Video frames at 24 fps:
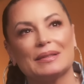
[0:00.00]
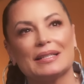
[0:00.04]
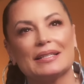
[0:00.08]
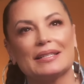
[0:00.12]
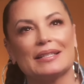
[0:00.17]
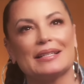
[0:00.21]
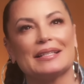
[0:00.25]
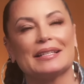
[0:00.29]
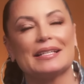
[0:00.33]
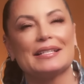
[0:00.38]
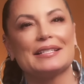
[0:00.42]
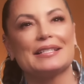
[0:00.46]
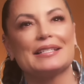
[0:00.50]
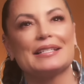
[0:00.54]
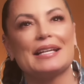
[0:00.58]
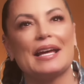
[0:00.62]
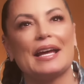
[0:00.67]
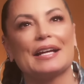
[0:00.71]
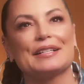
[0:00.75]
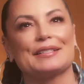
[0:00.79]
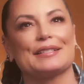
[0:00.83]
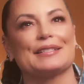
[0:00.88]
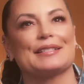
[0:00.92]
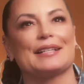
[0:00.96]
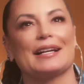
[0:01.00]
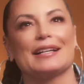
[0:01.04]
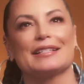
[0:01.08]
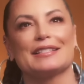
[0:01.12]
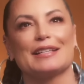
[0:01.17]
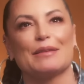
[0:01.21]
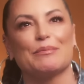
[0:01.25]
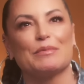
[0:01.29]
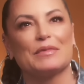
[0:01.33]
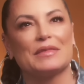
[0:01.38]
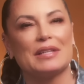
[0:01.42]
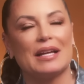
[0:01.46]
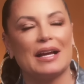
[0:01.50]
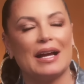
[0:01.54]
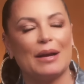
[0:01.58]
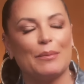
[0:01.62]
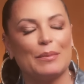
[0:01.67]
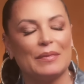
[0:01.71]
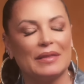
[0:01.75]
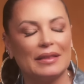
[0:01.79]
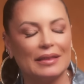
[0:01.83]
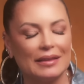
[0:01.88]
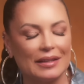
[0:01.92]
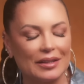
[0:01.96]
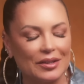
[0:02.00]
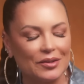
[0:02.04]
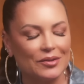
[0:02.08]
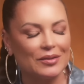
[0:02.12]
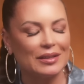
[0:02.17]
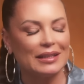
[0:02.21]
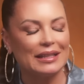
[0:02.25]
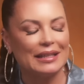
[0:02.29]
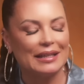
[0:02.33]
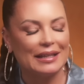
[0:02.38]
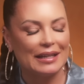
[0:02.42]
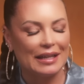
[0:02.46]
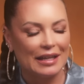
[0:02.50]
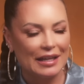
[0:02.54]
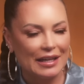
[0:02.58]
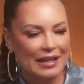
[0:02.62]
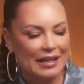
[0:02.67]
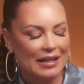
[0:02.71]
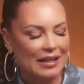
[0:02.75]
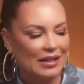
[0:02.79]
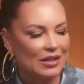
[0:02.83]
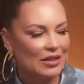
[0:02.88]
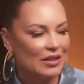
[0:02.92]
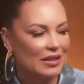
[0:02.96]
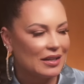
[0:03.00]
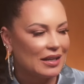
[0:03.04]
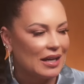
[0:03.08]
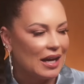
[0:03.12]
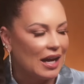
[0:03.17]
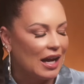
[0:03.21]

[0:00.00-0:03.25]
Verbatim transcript: This, this is an exercise. I'm I'm literally surrendering.